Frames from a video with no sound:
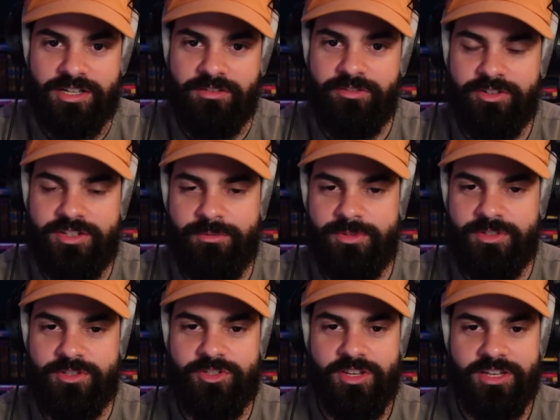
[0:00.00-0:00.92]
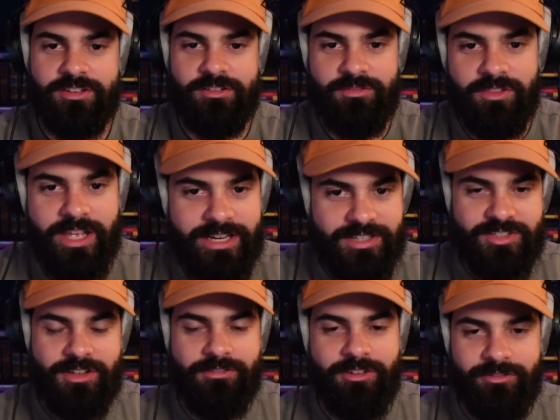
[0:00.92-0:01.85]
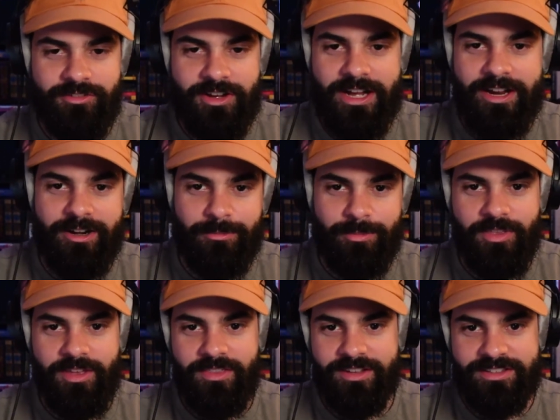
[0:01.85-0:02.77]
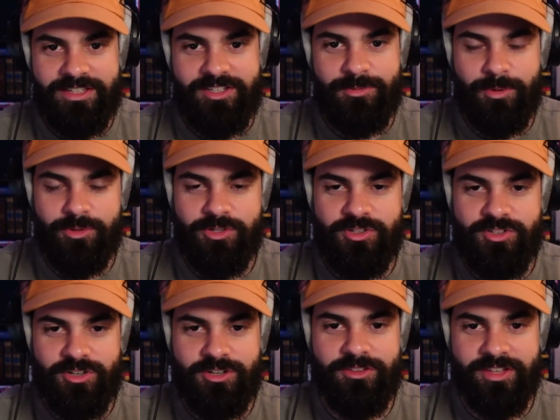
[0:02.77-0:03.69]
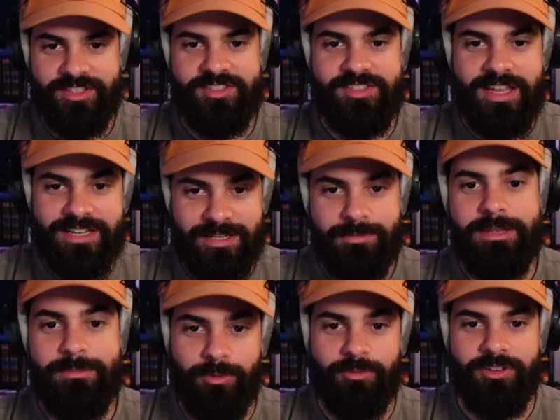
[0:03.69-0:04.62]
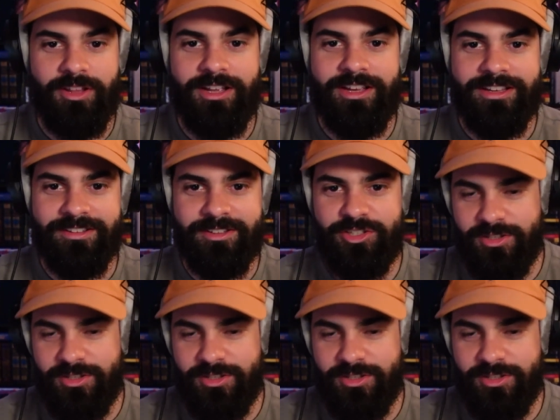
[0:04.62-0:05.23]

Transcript: at first it was just like lighting stuff on fire, but then like the explosion started like sending people flying. Like she